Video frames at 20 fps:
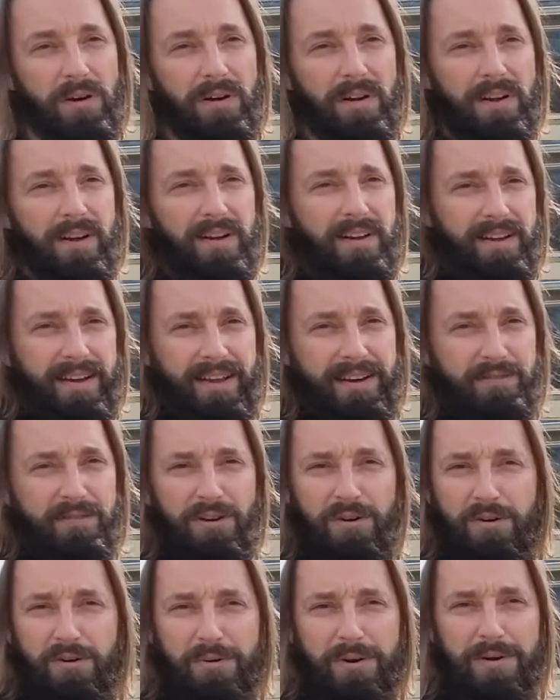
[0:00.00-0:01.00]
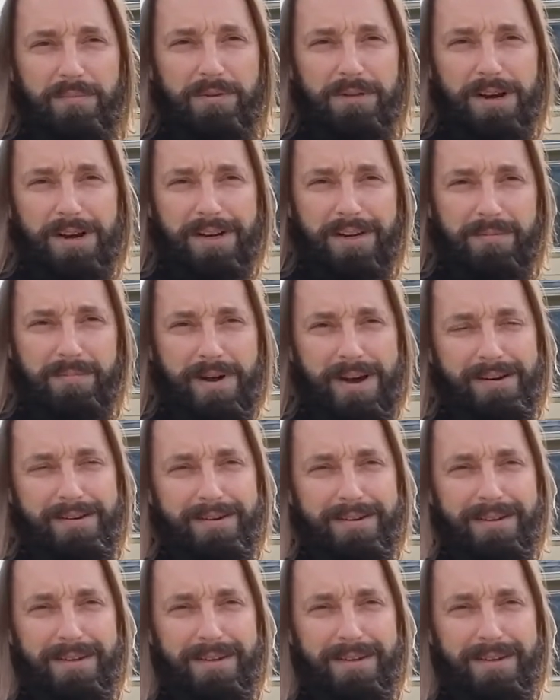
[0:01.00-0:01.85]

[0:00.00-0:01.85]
And if you don't know what I'm talking about,